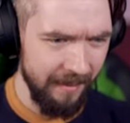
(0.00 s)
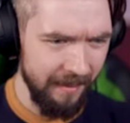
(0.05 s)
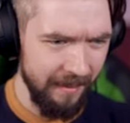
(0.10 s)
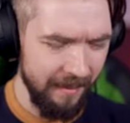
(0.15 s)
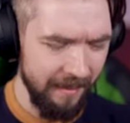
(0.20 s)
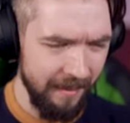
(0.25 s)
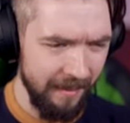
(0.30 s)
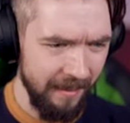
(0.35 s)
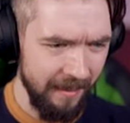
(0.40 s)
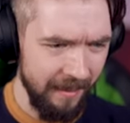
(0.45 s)

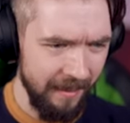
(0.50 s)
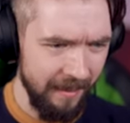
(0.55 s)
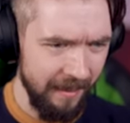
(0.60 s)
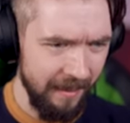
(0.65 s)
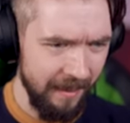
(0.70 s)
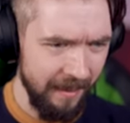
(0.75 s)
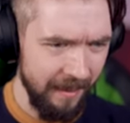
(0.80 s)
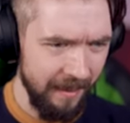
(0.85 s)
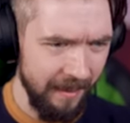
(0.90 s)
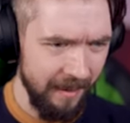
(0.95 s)

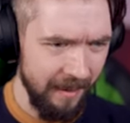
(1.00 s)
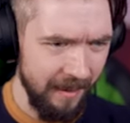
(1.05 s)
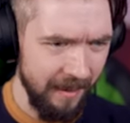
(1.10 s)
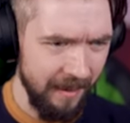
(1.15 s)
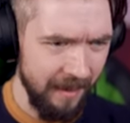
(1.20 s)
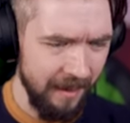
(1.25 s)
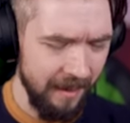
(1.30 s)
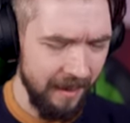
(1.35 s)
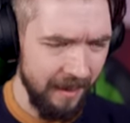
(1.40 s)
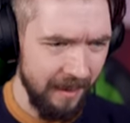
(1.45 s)

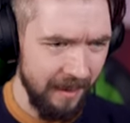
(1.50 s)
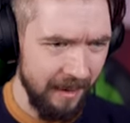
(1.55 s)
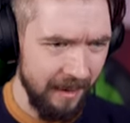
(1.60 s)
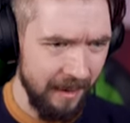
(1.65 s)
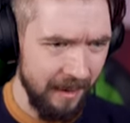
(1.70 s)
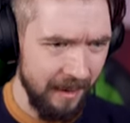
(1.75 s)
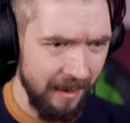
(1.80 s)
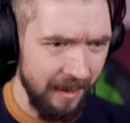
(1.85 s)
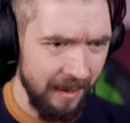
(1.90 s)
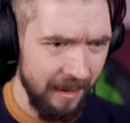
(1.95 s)

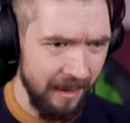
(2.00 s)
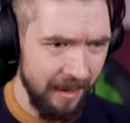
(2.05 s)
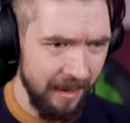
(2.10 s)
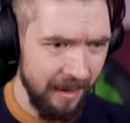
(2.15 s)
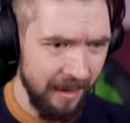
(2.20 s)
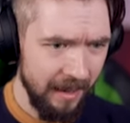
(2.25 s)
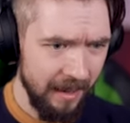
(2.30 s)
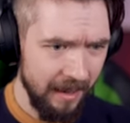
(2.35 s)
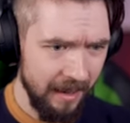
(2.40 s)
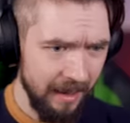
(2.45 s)

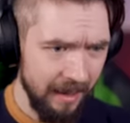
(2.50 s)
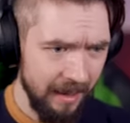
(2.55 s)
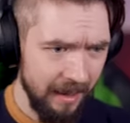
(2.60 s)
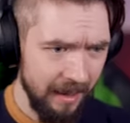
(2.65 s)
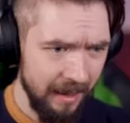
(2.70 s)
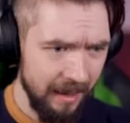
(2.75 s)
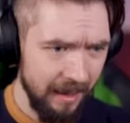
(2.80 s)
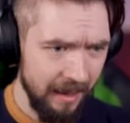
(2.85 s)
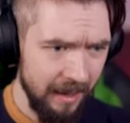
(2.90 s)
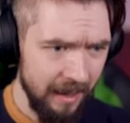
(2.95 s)

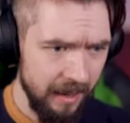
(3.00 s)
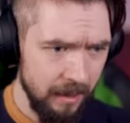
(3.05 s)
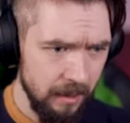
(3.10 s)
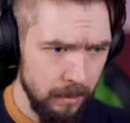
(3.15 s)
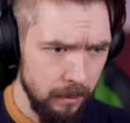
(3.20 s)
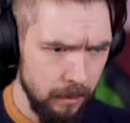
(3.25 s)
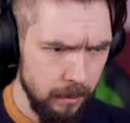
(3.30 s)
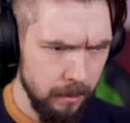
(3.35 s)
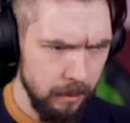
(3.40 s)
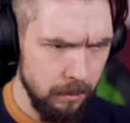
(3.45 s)

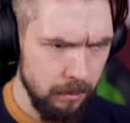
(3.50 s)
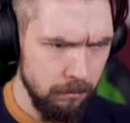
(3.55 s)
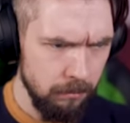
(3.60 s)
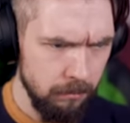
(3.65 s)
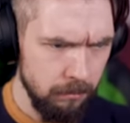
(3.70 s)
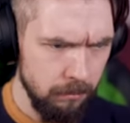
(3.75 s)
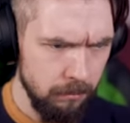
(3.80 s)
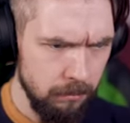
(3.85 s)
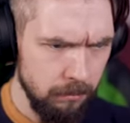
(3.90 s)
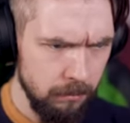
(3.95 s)

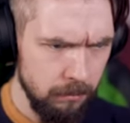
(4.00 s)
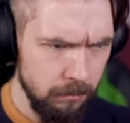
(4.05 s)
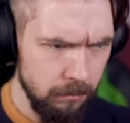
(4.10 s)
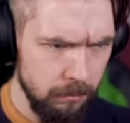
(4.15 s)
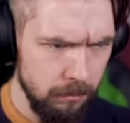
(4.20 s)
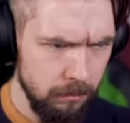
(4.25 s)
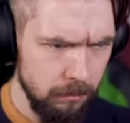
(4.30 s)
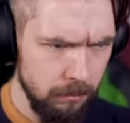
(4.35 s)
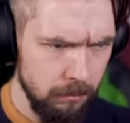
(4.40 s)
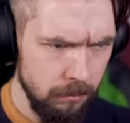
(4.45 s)

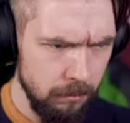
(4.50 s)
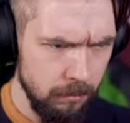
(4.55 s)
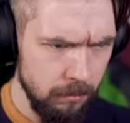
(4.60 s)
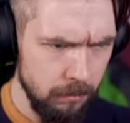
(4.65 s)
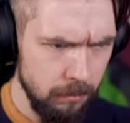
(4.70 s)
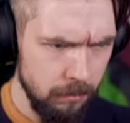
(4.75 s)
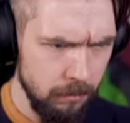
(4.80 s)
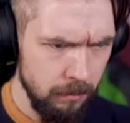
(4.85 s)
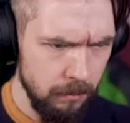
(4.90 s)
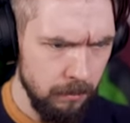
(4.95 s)

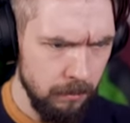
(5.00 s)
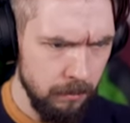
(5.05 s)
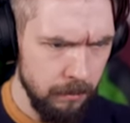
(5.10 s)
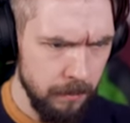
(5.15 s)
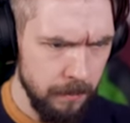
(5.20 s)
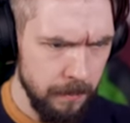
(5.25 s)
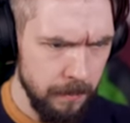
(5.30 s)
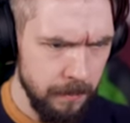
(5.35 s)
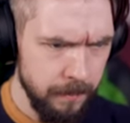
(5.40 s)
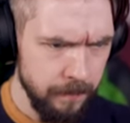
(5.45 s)

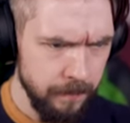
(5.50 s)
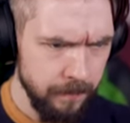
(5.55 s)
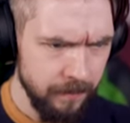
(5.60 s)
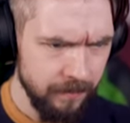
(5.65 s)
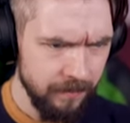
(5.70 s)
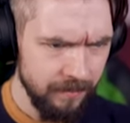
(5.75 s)
No one is speaking in this clip.